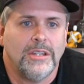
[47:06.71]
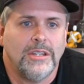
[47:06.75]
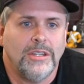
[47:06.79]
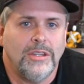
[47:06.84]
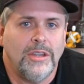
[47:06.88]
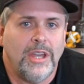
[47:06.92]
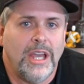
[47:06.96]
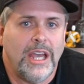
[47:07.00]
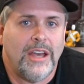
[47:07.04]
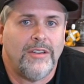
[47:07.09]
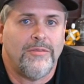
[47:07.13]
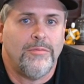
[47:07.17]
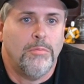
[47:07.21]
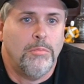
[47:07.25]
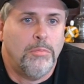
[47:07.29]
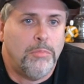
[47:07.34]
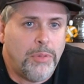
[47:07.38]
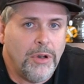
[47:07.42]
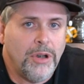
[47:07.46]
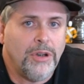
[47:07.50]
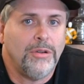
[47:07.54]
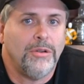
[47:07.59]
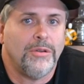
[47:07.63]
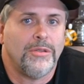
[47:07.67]
You have
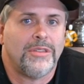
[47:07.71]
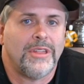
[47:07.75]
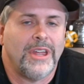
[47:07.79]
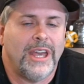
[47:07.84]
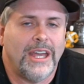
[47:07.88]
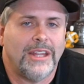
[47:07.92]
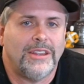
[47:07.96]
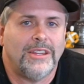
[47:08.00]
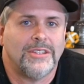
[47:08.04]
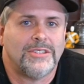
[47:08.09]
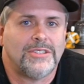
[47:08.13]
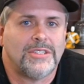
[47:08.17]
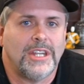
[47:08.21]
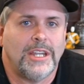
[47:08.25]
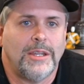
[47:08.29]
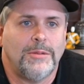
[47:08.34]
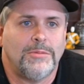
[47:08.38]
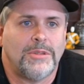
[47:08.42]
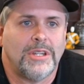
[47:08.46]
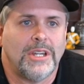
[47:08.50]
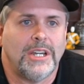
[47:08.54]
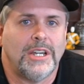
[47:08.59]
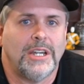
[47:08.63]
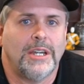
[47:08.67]
both at the
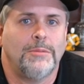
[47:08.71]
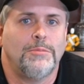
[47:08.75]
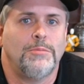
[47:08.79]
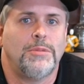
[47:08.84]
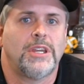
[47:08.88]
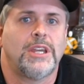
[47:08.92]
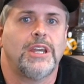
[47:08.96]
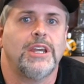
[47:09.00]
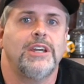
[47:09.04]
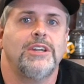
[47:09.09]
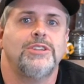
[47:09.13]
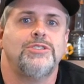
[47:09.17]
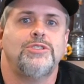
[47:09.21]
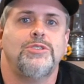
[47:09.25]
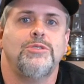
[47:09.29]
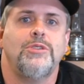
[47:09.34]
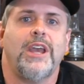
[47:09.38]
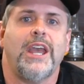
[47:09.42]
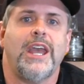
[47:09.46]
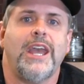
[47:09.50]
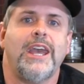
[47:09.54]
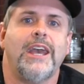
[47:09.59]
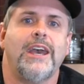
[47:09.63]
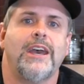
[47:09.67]
same time because you
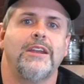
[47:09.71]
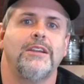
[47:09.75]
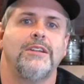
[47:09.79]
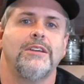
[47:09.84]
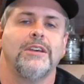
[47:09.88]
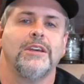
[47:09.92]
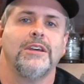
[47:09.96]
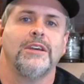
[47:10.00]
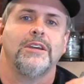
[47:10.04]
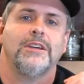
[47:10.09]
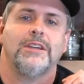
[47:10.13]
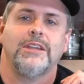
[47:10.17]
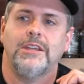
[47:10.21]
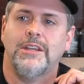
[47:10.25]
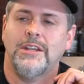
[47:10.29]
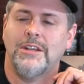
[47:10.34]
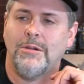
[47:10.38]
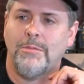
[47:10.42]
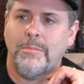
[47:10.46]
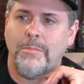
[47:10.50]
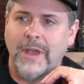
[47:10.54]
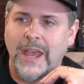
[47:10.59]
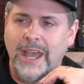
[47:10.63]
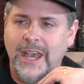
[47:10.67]
had, you
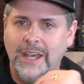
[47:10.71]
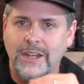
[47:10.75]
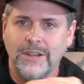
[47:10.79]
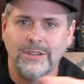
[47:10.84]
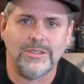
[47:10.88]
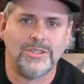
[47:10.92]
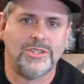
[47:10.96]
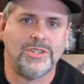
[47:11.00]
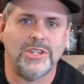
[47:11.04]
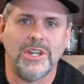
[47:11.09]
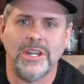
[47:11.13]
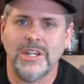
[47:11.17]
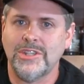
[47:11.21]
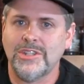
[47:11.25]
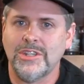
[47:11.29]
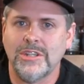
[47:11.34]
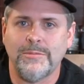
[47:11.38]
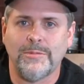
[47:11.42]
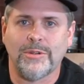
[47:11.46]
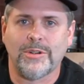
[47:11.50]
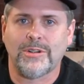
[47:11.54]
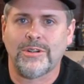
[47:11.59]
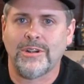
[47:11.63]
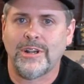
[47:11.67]
know, Patton's chasing
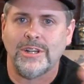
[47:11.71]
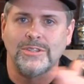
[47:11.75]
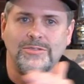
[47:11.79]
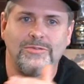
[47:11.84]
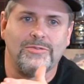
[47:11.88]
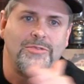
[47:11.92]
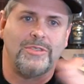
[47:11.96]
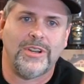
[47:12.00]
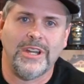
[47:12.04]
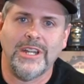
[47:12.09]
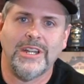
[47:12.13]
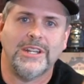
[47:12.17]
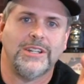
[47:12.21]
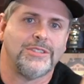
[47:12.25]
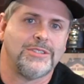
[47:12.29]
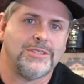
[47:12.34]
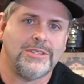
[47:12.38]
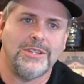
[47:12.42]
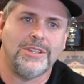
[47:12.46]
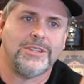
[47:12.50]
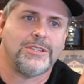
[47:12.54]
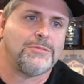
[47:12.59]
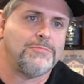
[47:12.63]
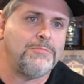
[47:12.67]
him across France,
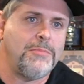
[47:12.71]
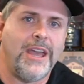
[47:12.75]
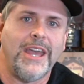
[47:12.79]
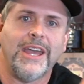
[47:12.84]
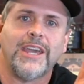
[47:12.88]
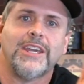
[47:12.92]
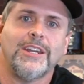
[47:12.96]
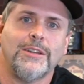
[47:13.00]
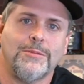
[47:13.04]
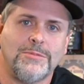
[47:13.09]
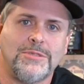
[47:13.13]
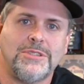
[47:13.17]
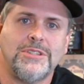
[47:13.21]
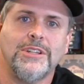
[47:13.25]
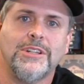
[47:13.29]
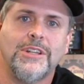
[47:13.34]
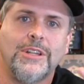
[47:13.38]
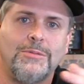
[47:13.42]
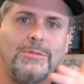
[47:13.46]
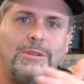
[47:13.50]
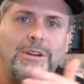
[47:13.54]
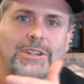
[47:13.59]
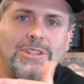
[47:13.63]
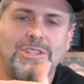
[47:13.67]
just smacking him silly
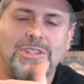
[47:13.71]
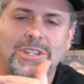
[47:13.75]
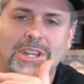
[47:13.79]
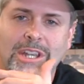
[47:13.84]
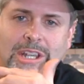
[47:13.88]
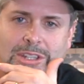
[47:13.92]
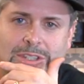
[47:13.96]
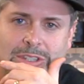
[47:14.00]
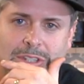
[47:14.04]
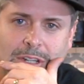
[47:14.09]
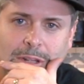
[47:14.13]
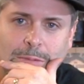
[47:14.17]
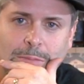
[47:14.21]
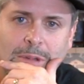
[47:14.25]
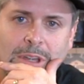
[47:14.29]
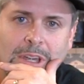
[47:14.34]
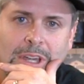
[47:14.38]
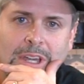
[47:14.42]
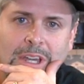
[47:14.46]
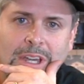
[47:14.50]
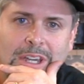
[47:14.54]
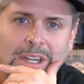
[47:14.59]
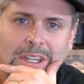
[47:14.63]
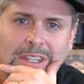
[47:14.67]
while he's chasing him.
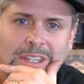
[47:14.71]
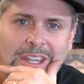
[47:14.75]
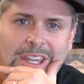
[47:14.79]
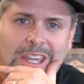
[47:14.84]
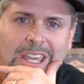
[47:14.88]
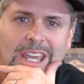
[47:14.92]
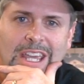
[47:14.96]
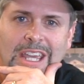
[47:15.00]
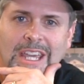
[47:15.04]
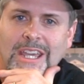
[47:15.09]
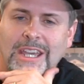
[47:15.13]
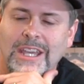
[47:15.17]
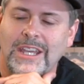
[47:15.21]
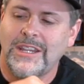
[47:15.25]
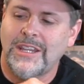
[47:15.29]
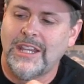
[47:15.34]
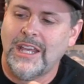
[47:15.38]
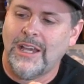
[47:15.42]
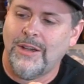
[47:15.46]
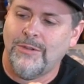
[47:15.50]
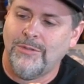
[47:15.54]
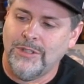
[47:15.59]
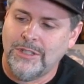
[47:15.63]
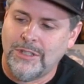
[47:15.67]
You can't get
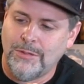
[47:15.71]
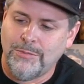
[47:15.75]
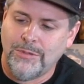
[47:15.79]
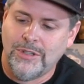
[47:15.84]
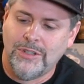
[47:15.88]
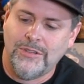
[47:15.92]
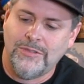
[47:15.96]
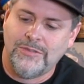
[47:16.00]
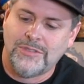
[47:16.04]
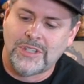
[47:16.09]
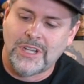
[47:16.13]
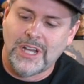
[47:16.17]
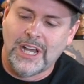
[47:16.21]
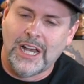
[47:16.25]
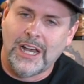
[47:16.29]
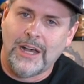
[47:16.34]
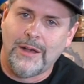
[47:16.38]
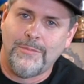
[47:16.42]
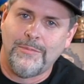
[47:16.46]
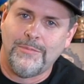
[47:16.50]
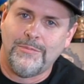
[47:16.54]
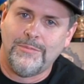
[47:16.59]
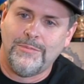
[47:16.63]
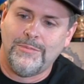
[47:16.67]
that when you move,
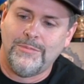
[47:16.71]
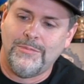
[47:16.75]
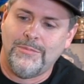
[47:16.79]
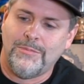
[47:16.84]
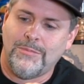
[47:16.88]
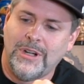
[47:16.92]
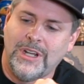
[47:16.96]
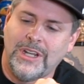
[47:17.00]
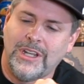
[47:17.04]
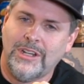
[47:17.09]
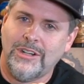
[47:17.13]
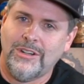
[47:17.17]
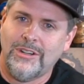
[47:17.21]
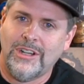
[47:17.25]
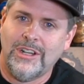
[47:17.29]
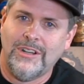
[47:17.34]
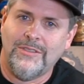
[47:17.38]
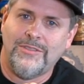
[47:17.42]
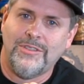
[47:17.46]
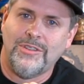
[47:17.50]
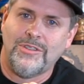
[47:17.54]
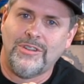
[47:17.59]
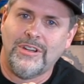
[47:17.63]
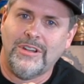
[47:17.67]
stop, bring in your
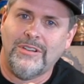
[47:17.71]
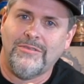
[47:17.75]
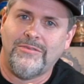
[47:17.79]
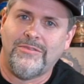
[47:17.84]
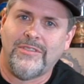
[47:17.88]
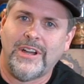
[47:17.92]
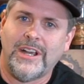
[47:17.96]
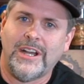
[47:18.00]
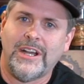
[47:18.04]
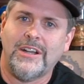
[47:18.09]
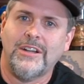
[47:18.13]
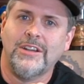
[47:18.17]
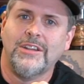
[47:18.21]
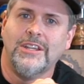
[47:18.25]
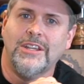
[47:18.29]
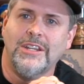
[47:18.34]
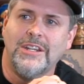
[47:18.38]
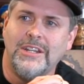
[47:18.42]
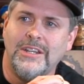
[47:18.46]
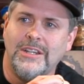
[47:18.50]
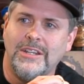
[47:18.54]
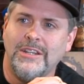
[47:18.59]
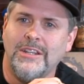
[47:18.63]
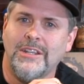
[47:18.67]
infantry and fire.
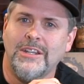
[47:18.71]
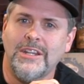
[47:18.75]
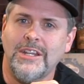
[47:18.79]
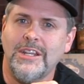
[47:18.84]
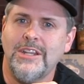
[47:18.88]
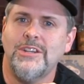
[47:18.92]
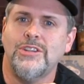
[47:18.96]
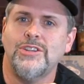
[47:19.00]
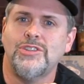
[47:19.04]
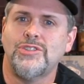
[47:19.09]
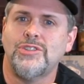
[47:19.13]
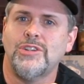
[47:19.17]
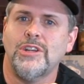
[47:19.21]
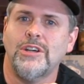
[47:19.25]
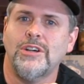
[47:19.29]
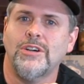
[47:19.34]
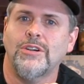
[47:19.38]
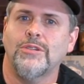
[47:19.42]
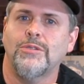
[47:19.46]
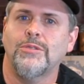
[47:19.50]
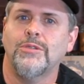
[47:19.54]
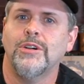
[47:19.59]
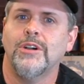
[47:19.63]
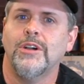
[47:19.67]
You need to
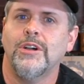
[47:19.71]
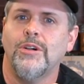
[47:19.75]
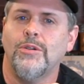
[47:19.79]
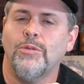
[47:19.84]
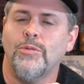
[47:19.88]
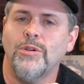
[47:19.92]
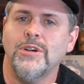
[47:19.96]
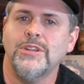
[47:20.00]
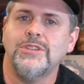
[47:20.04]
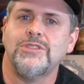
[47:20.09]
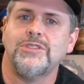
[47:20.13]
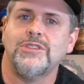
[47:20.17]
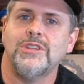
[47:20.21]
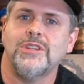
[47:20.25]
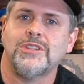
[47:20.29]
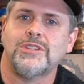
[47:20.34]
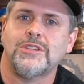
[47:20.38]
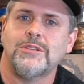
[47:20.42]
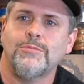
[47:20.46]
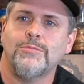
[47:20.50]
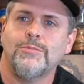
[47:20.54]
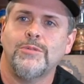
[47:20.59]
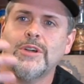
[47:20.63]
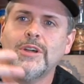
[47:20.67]
show one
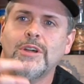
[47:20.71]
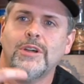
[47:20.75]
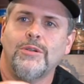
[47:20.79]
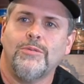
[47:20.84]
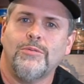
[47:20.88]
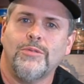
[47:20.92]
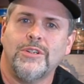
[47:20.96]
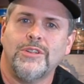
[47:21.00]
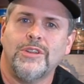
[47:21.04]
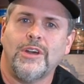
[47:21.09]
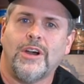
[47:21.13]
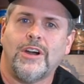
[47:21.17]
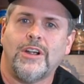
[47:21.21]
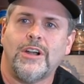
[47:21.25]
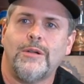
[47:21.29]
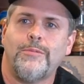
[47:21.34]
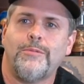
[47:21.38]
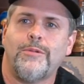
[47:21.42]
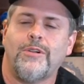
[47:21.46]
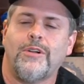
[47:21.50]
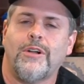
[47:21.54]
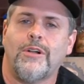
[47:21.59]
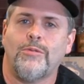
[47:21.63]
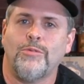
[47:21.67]
system where the
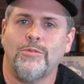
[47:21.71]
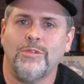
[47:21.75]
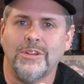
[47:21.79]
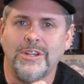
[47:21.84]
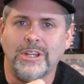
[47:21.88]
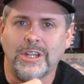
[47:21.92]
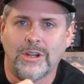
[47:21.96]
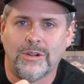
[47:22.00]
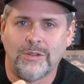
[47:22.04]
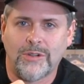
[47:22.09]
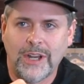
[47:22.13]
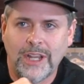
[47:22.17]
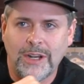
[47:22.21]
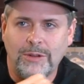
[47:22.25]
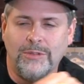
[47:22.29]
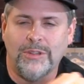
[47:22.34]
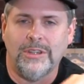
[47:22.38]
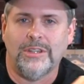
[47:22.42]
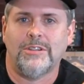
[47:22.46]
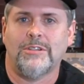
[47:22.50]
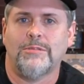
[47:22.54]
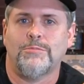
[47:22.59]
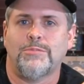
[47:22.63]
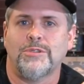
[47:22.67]
armor are really great when
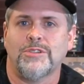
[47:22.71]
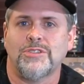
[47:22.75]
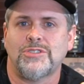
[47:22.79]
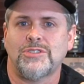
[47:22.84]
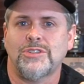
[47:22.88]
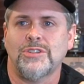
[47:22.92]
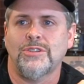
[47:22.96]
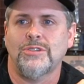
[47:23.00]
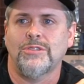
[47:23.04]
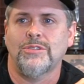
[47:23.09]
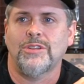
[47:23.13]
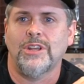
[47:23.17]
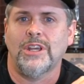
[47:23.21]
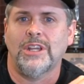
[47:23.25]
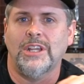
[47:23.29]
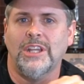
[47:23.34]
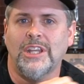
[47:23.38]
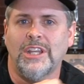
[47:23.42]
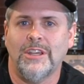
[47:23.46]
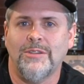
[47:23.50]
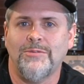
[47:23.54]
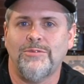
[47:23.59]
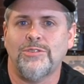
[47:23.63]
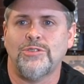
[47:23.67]
they're in pursuit and
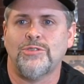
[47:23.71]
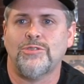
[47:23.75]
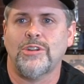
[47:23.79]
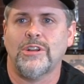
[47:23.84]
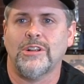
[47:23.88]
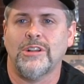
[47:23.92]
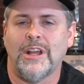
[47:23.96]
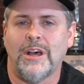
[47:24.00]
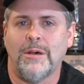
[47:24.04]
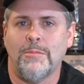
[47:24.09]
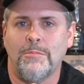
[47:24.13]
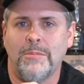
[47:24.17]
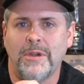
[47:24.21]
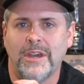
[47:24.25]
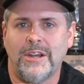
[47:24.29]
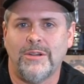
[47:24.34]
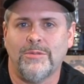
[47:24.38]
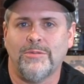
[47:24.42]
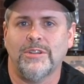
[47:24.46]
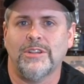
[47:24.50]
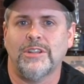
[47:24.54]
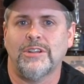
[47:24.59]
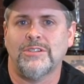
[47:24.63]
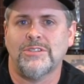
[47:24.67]
the infantry are a lot better
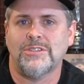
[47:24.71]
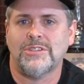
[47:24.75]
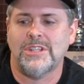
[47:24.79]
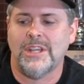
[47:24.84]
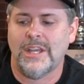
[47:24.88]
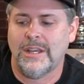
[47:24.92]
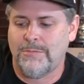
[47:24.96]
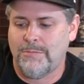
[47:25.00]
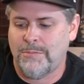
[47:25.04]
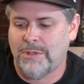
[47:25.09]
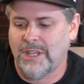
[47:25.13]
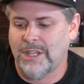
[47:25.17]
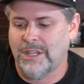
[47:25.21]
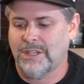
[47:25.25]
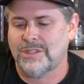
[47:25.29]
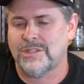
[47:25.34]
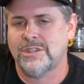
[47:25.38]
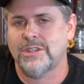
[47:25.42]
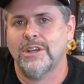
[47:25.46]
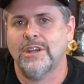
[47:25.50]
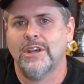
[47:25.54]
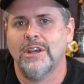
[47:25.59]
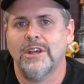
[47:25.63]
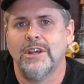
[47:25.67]
when they're in set piece.